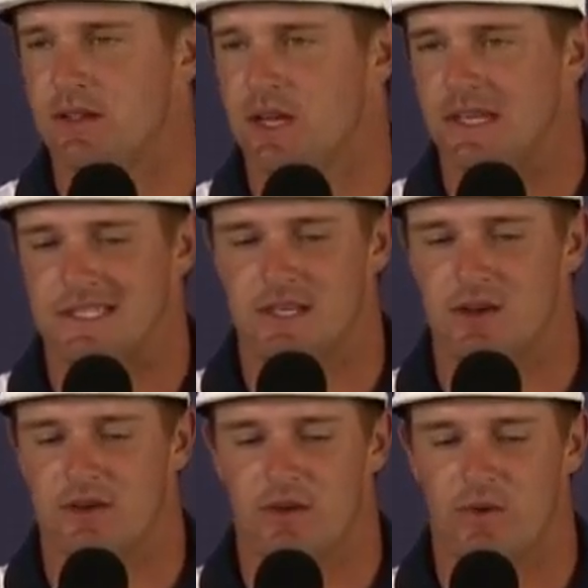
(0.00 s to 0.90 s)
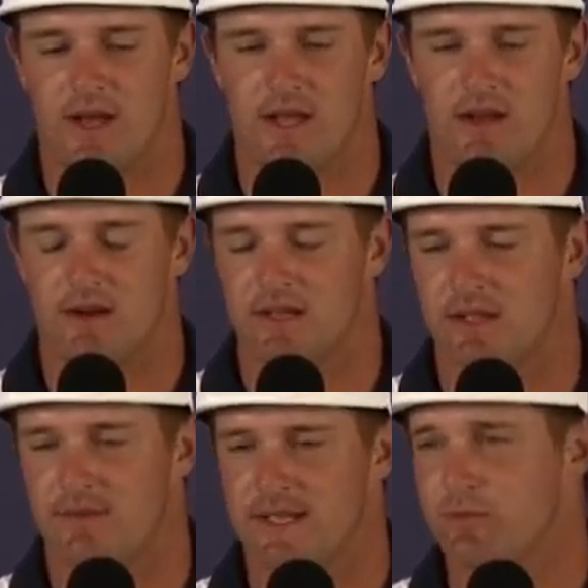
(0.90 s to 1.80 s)
Luck isn't going your way. You aren't
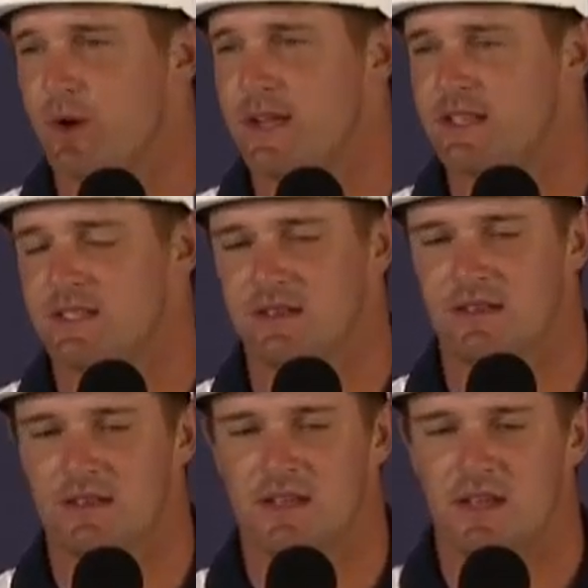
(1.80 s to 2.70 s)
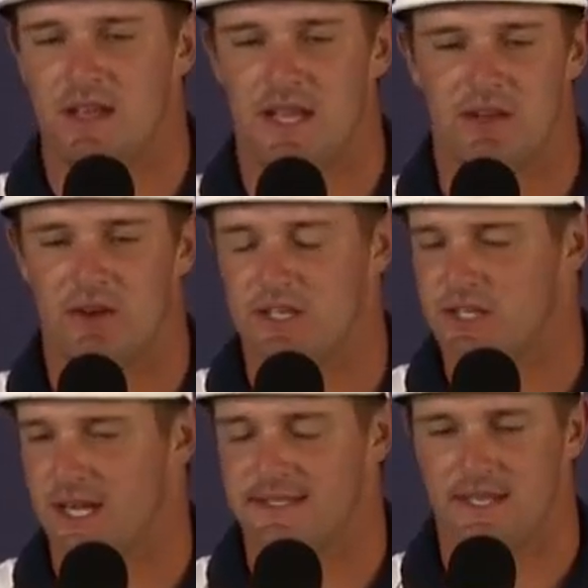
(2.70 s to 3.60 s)
getting the best breaks and hitting great
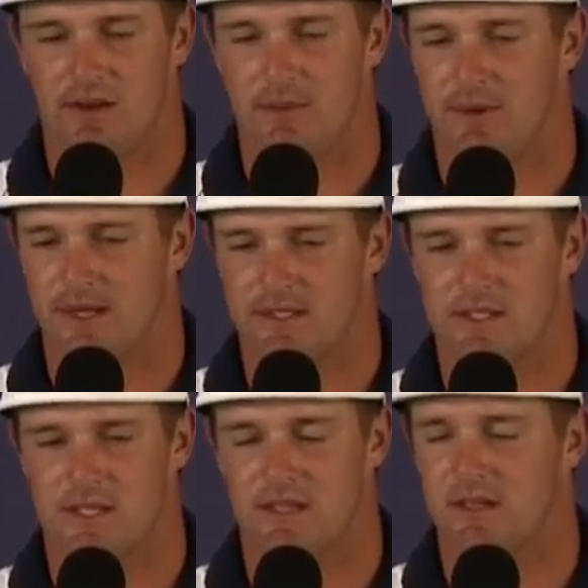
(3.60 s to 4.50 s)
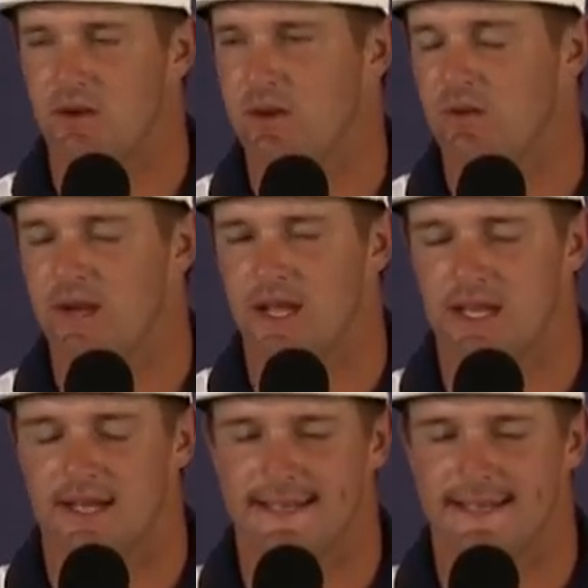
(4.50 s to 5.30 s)
shots, hitting great putts, just nothing going your way.